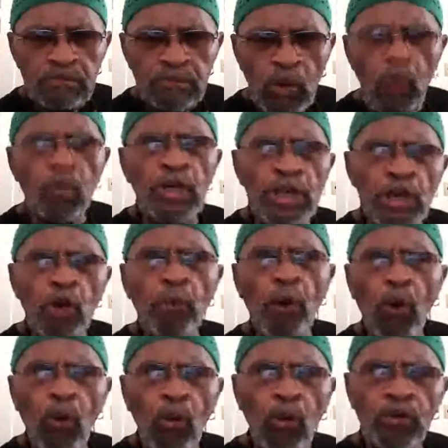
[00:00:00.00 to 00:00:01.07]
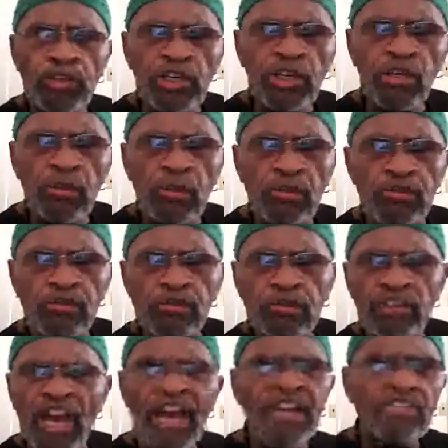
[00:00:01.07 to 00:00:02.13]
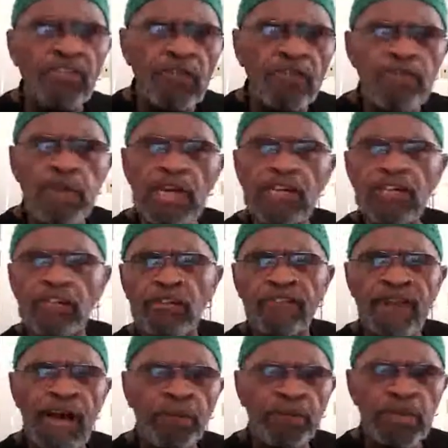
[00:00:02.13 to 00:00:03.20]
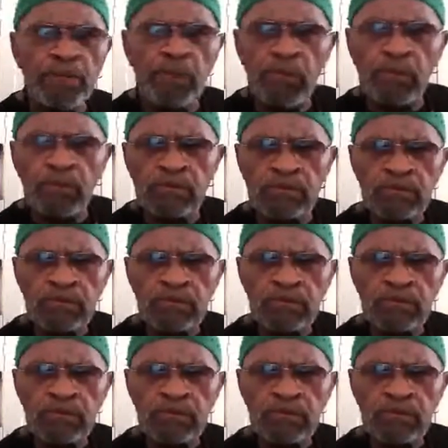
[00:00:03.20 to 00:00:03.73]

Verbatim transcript: Oh, Leopold killed tens of millions of our people